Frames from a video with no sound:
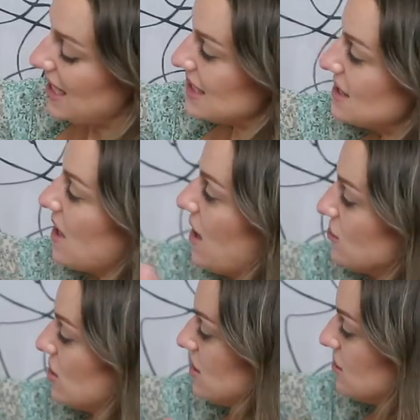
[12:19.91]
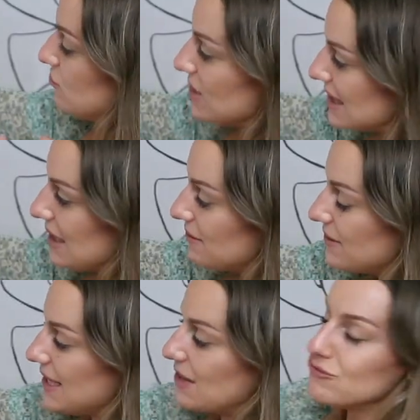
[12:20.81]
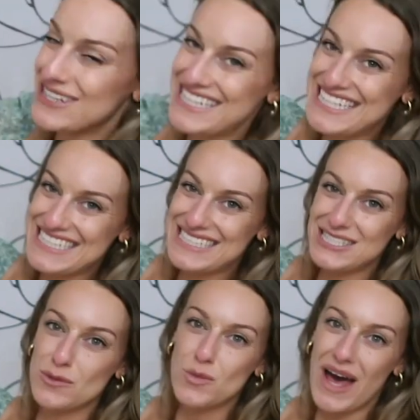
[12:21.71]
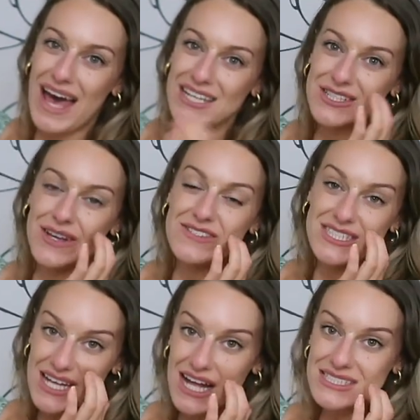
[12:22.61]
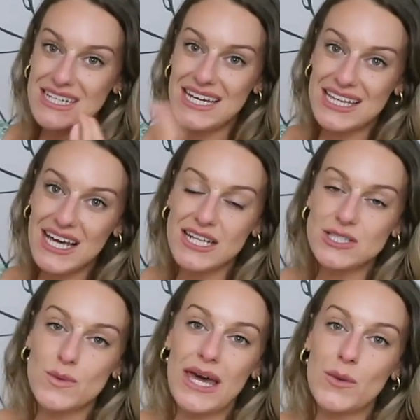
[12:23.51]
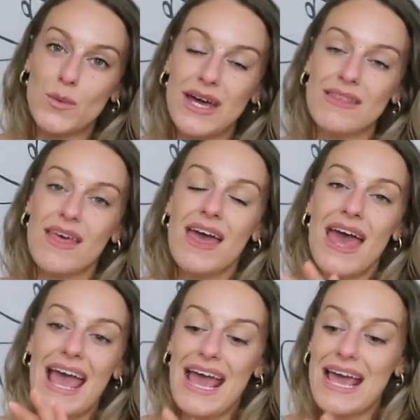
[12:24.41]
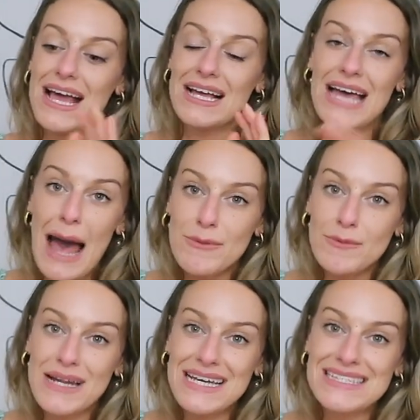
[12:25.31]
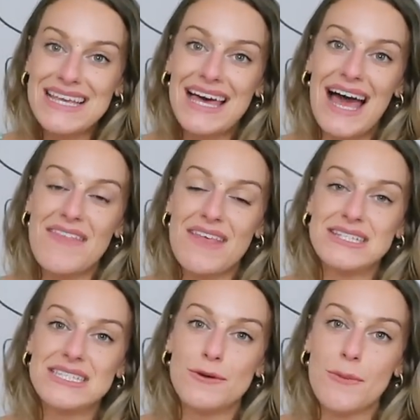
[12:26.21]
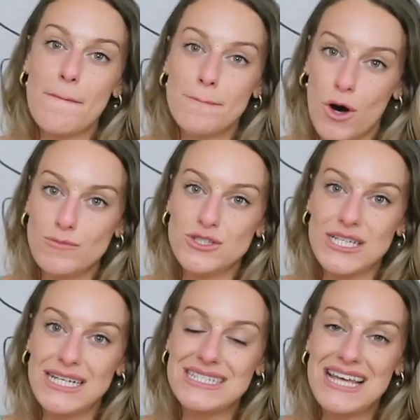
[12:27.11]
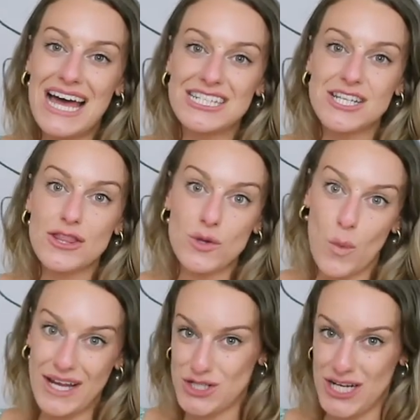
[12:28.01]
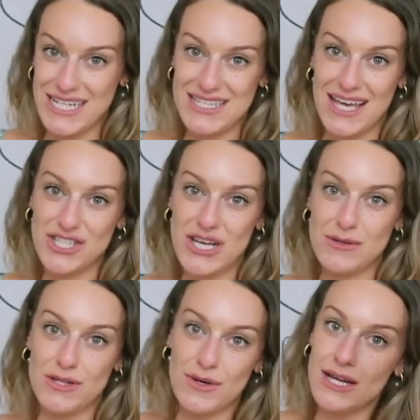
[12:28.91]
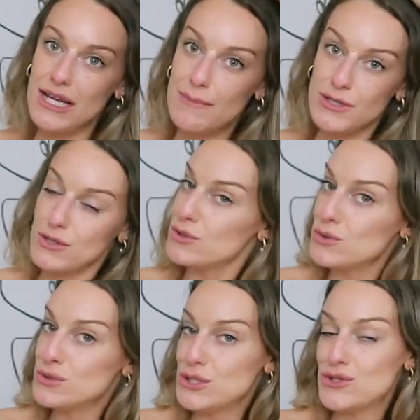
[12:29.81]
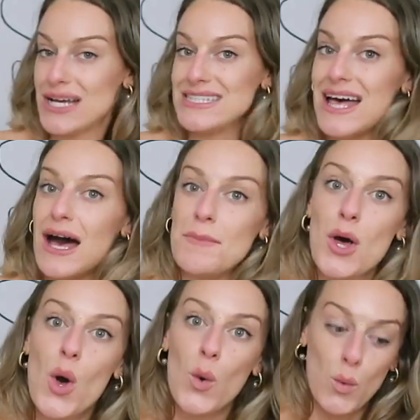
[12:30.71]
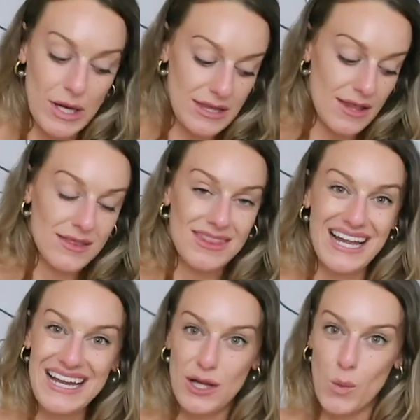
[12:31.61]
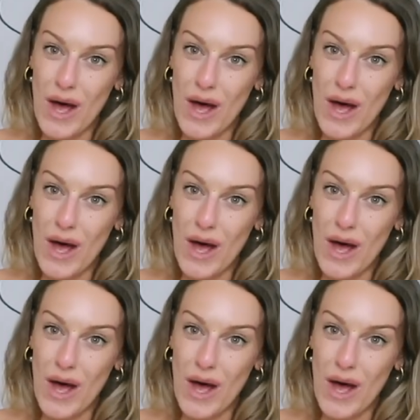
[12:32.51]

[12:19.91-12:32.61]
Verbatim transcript: is just really lovely and really easy to wear. So I've styled it in the cutaway with a camel blazer and then some mom jeans and the white trainers that I shared with you earlier. But you could also dress it up with the little